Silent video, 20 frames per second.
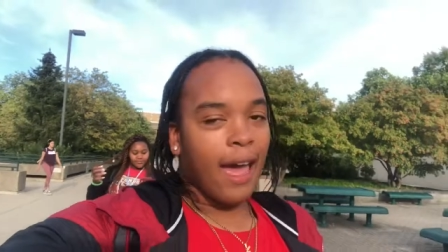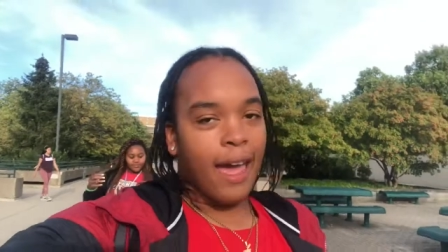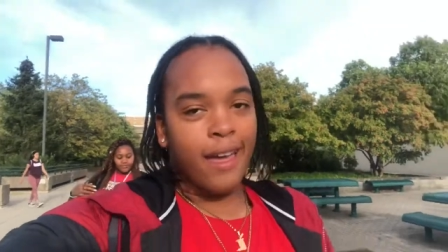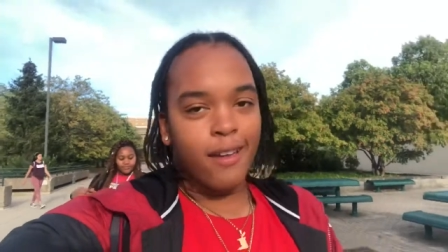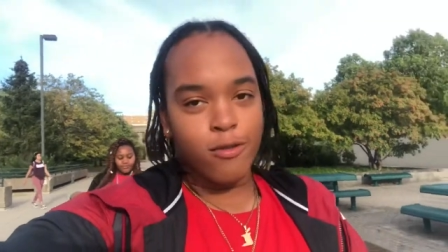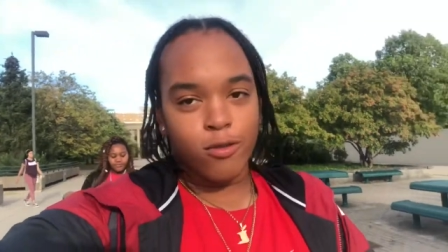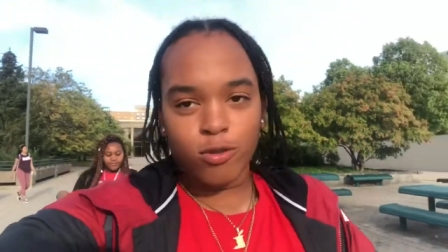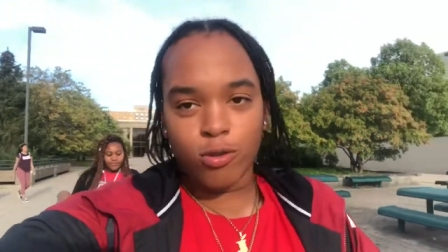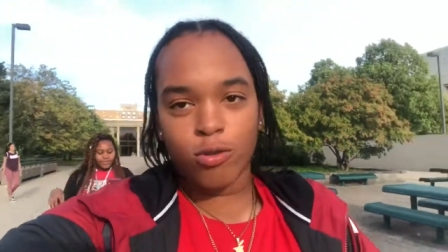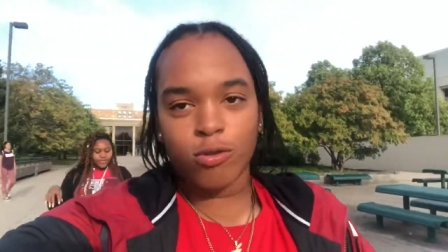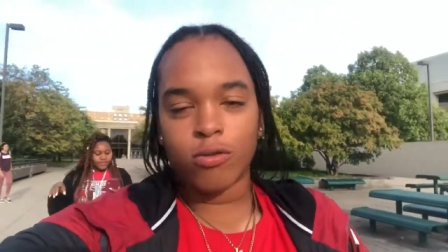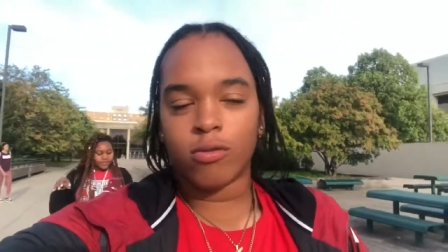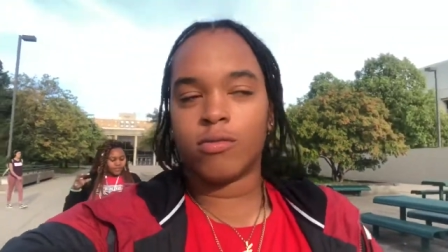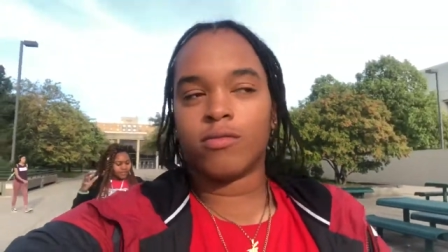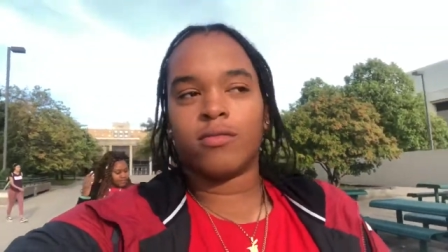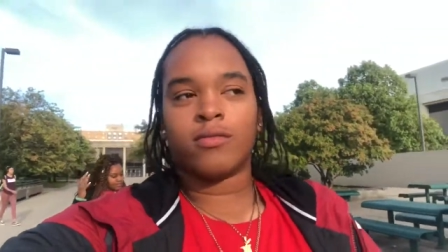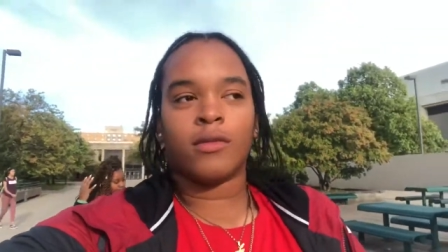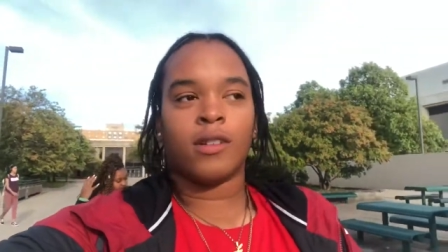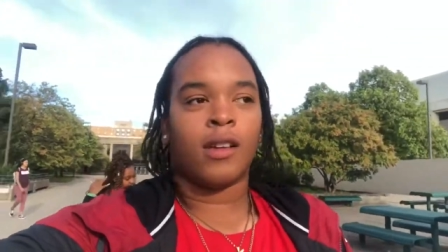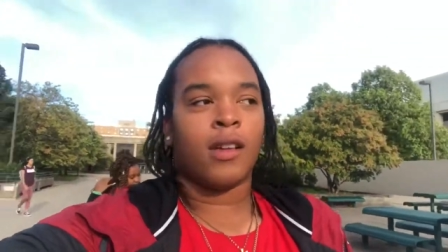had 2.
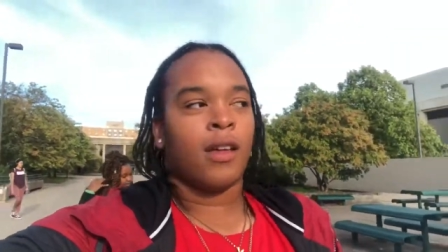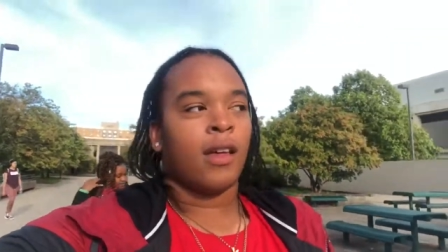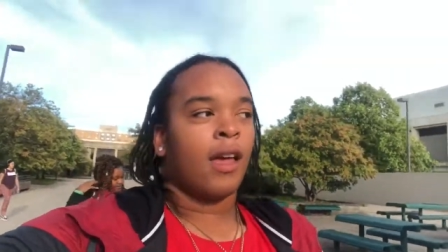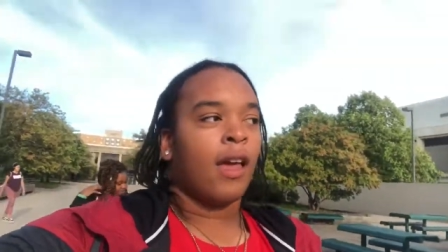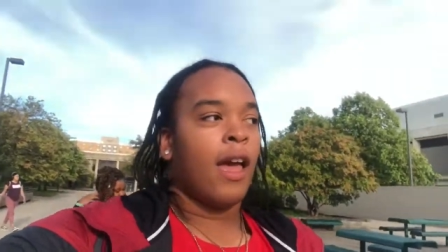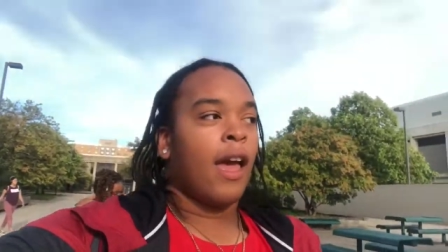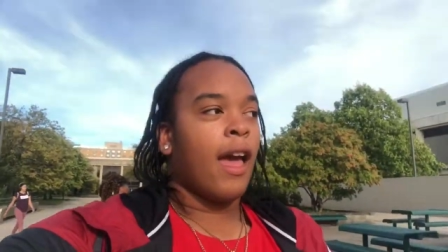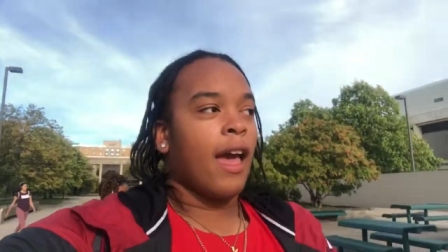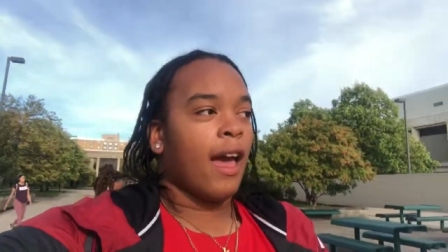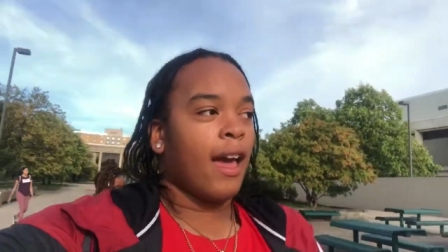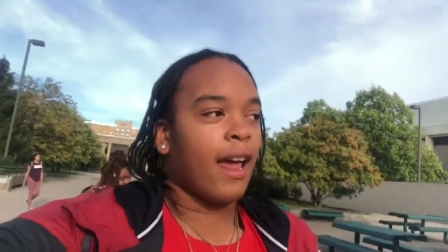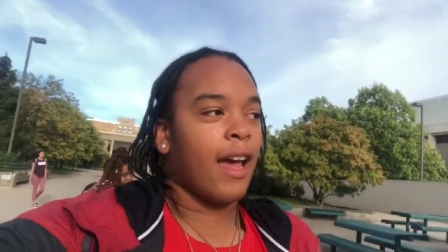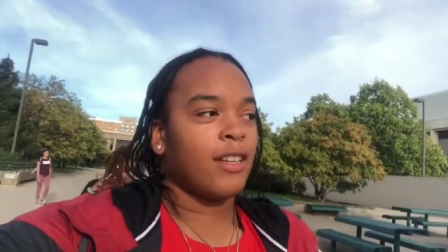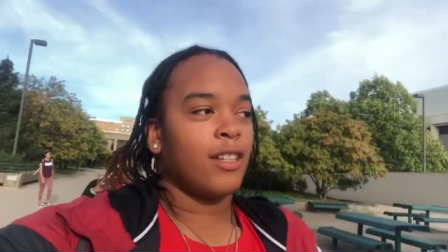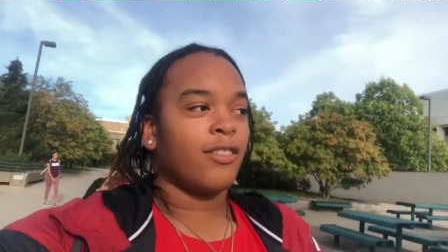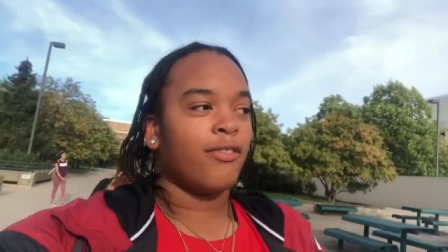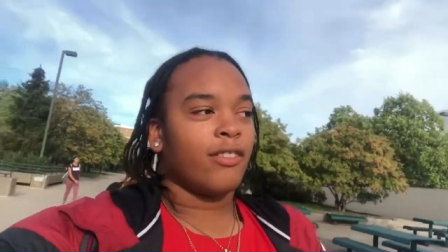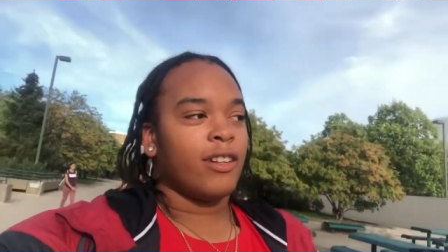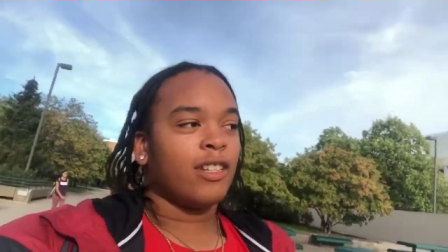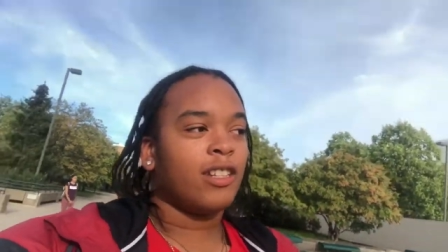And I
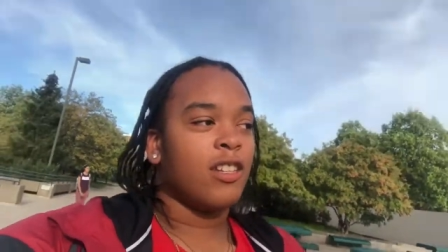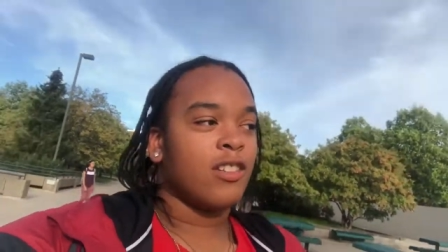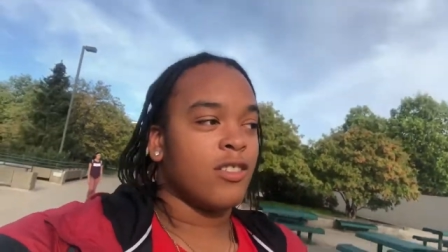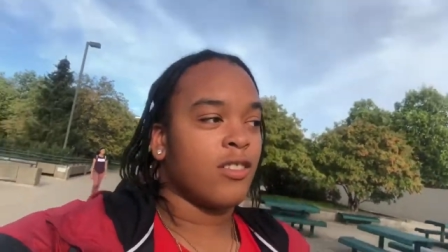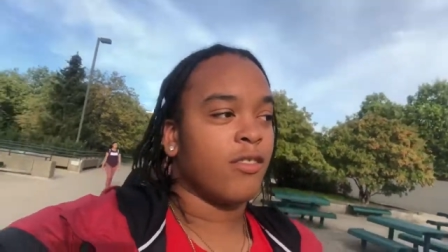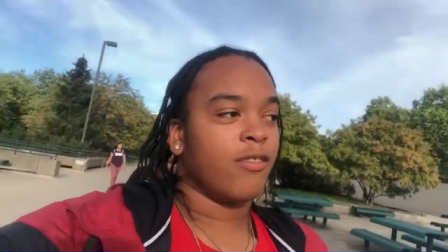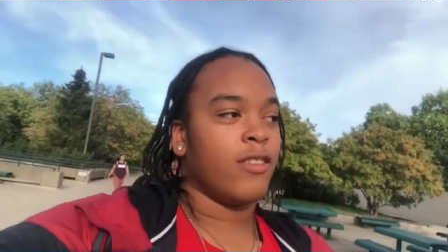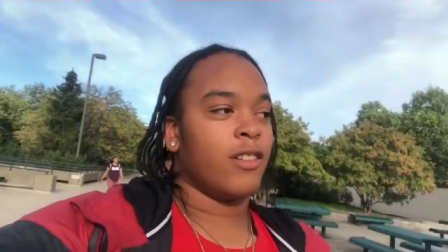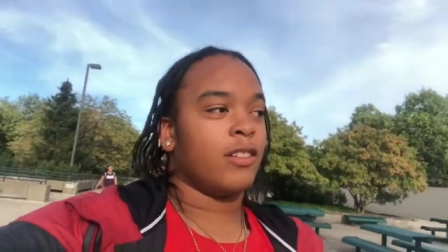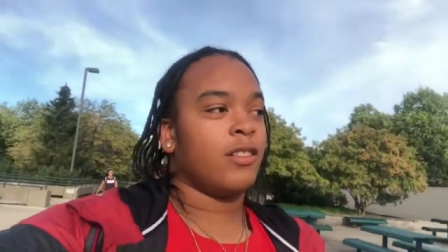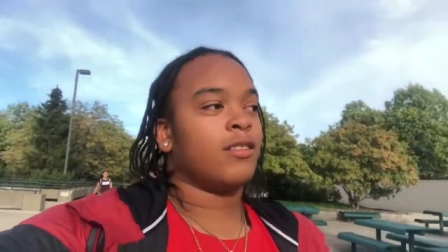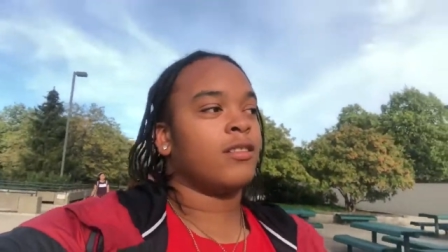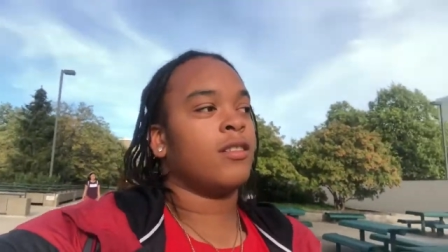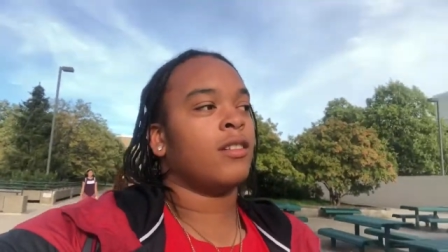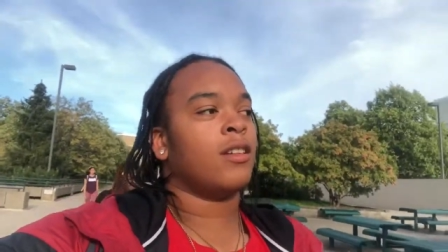just finished history.